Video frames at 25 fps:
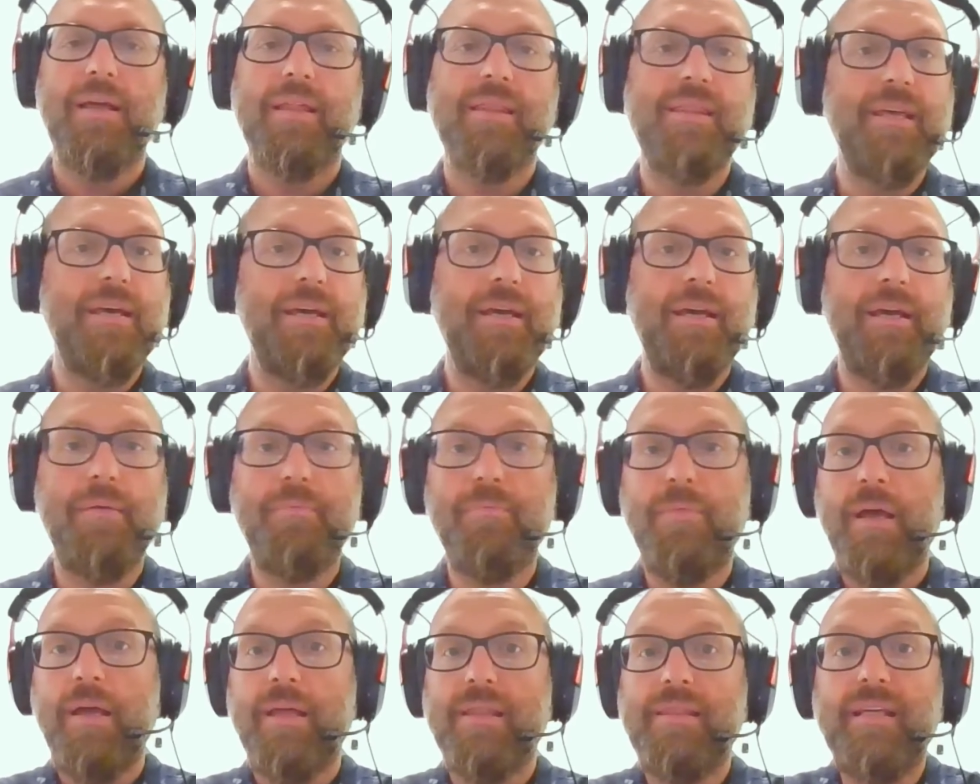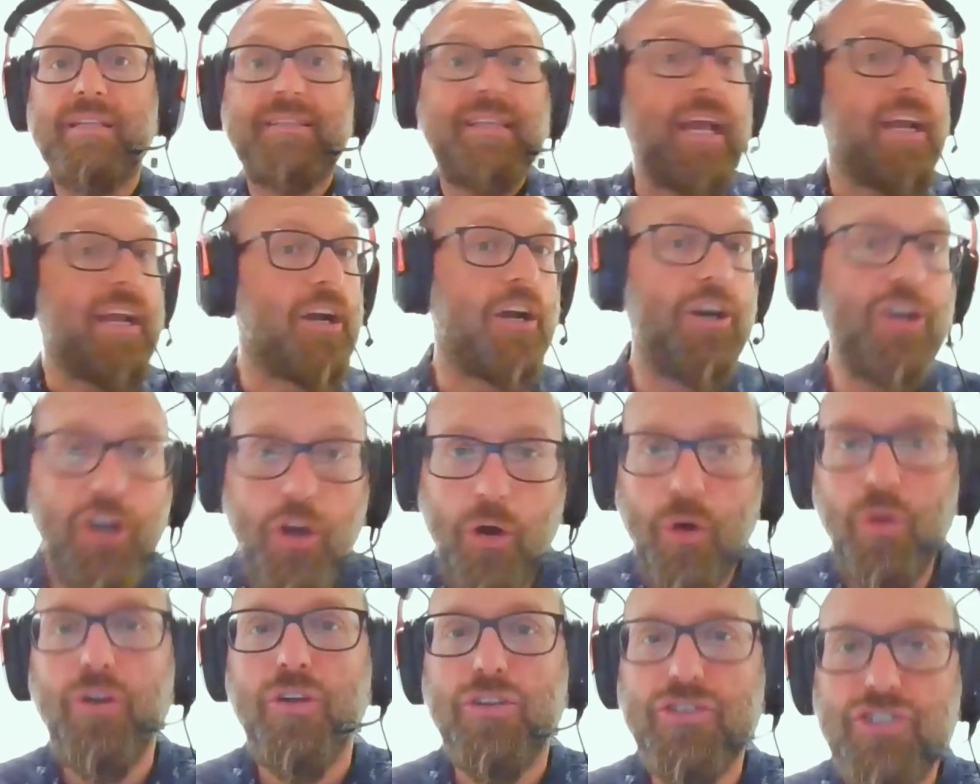the
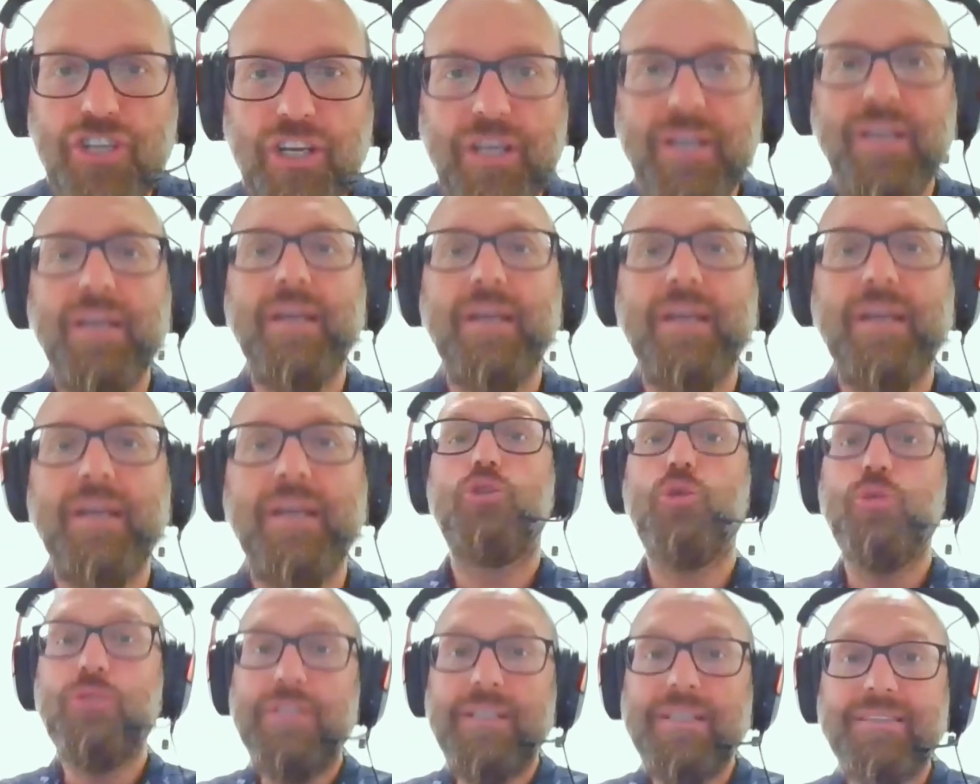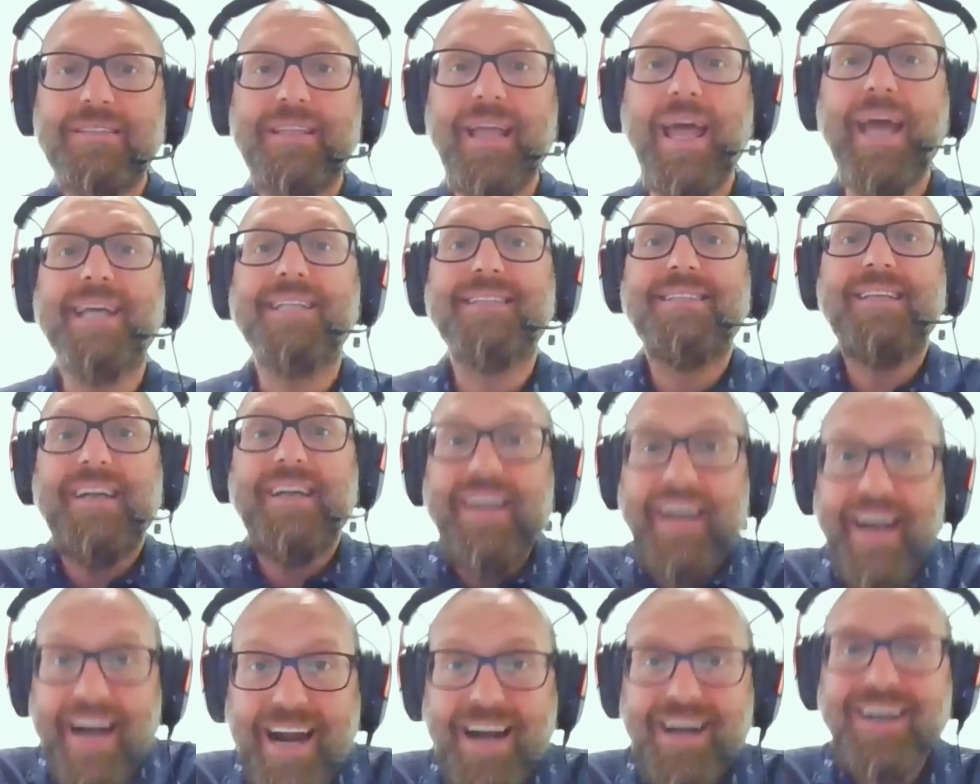technology to detect
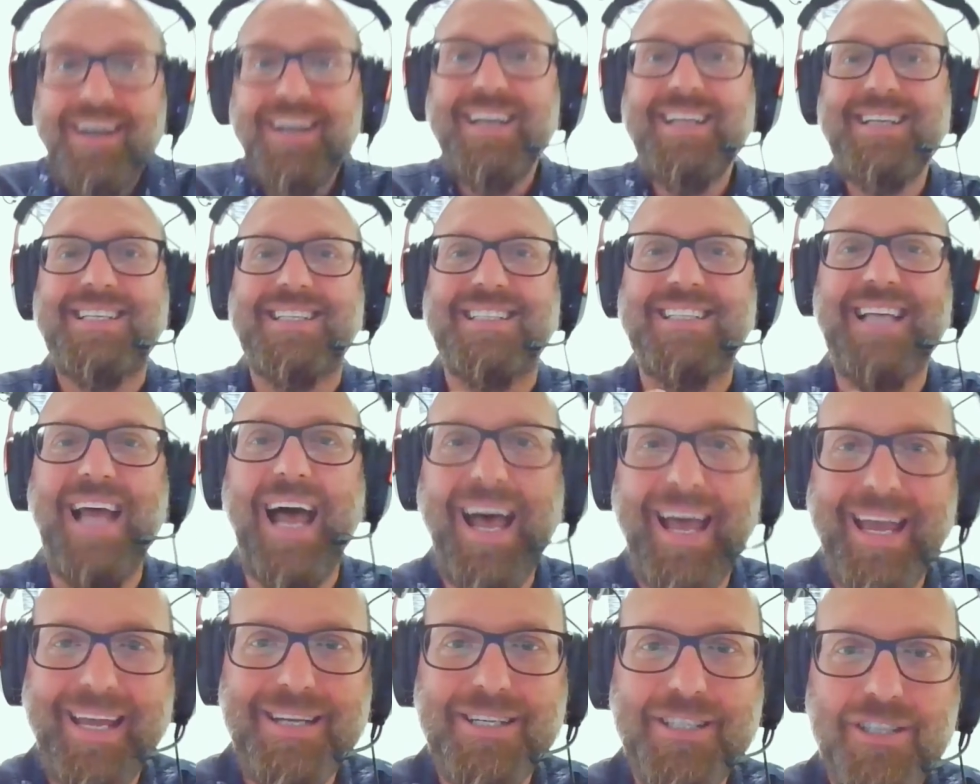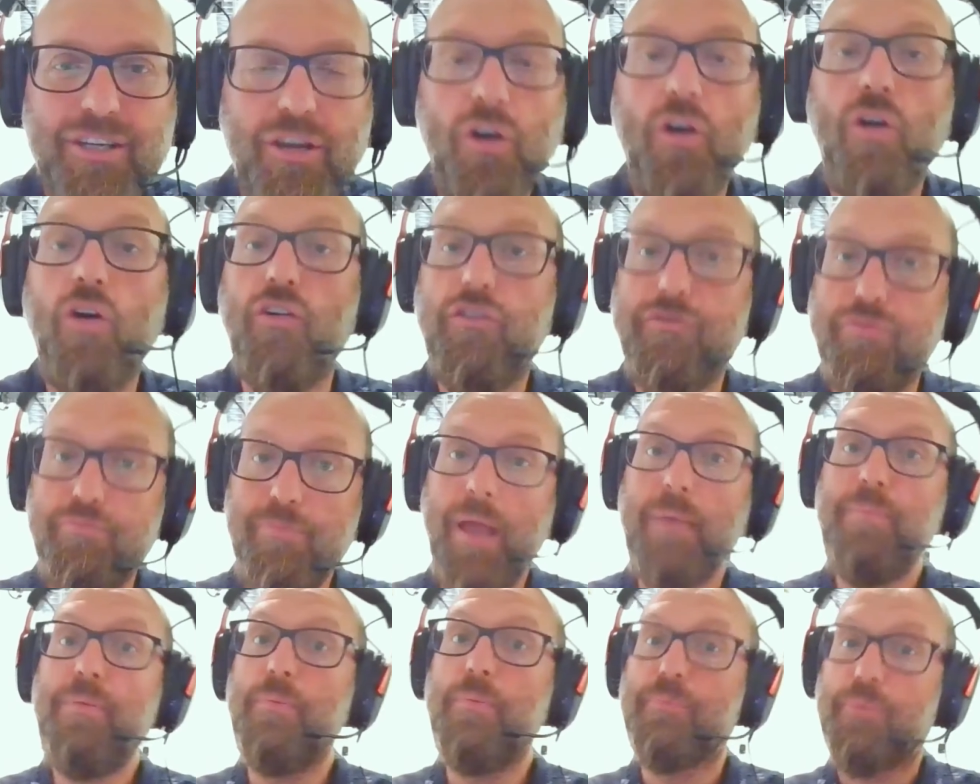early signs of
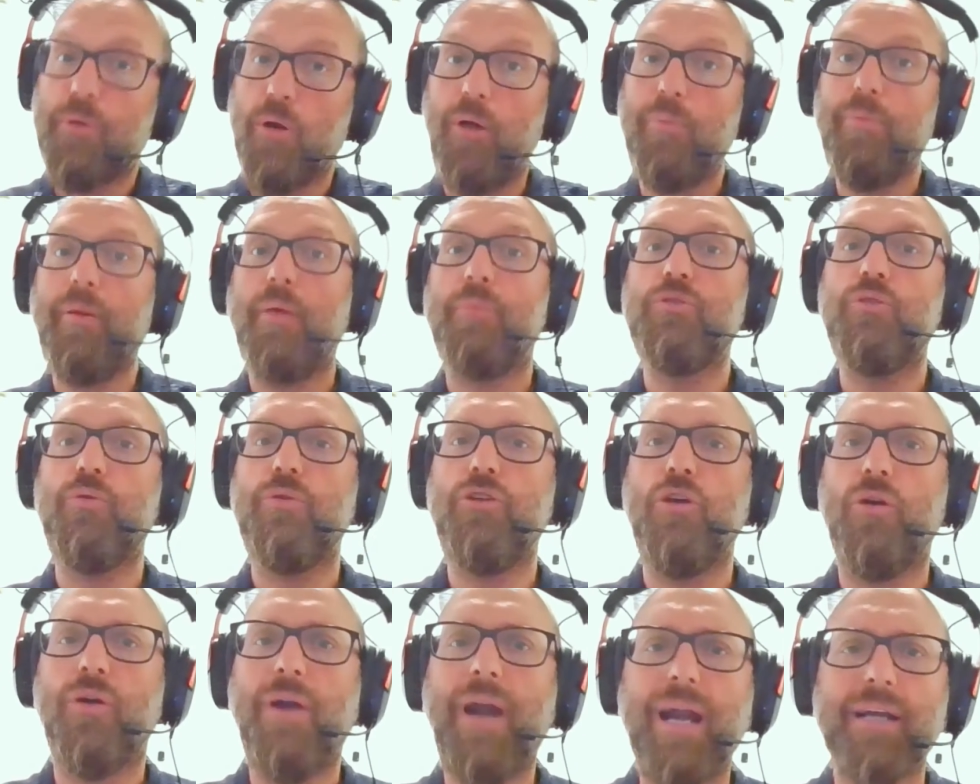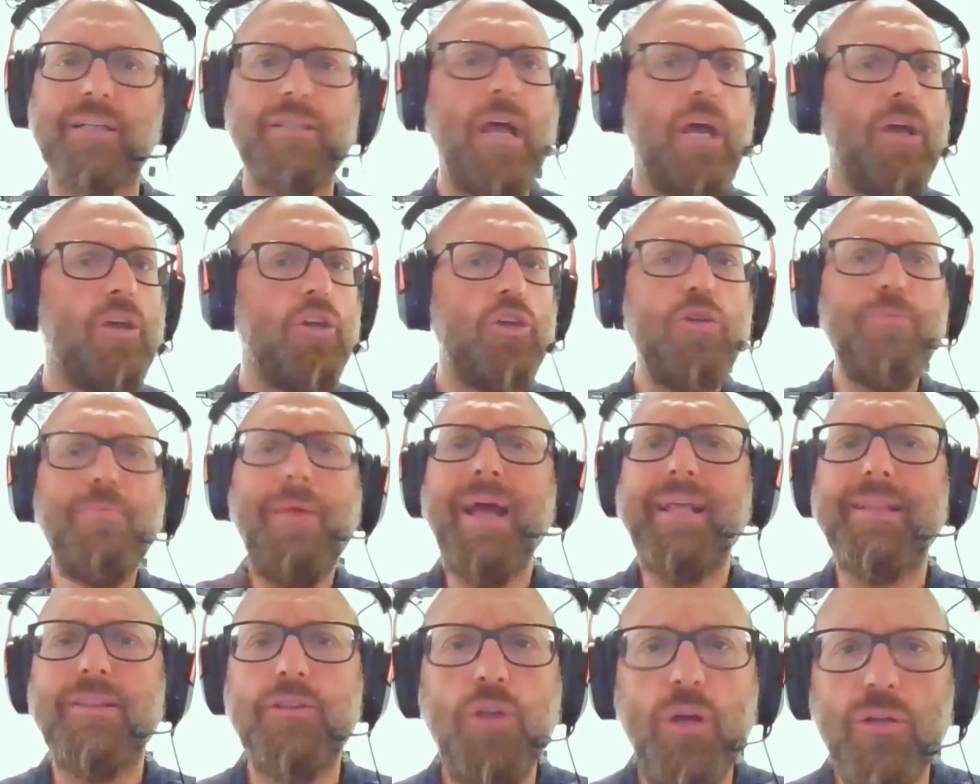maybe problems with your heart. You
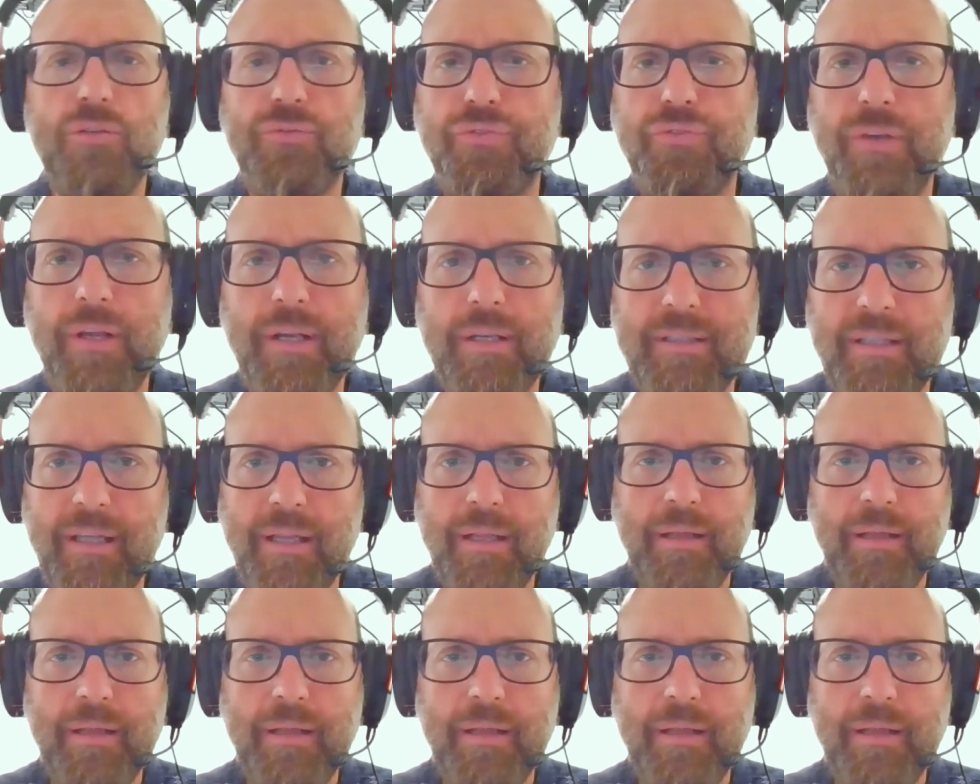might not feel